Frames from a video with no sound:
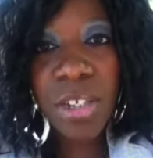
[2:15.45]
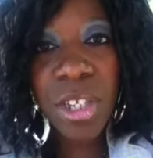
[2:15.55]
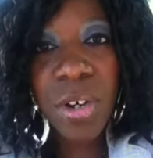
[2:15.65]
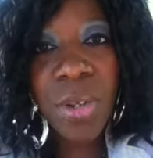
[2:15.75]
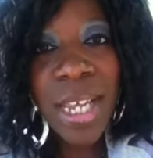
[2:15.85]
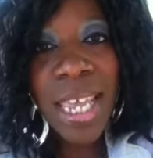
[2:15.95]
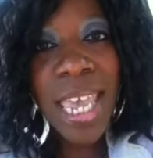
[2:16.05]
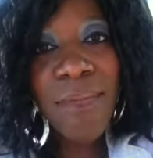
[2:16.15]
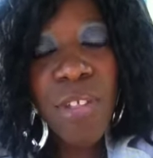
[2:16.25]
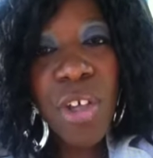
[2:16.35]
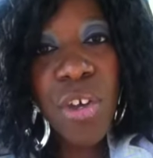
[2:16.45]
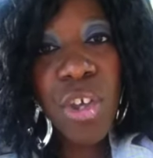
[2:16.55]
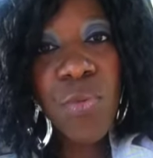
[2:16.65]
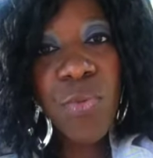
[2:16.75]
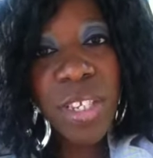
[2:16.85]
So even though
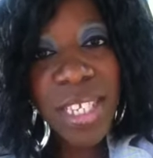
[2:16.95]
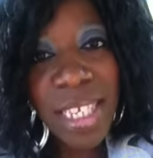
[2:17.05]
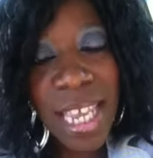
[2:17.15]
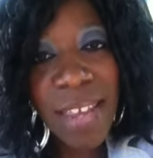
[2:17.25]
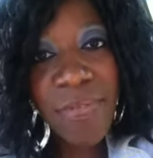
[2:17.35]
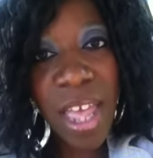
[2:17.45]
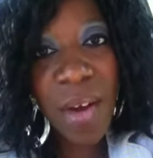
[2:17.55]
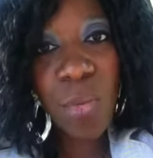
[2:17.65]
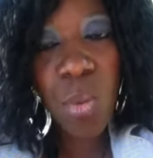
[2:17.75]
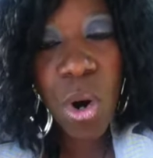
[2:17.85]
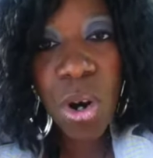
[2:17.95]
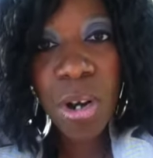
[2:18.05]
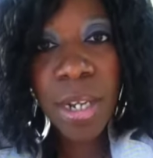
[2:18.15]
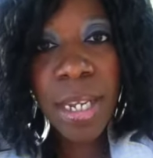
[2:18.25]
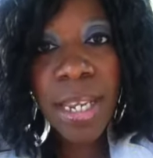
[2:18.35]
you've received that
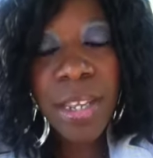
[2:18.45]
word,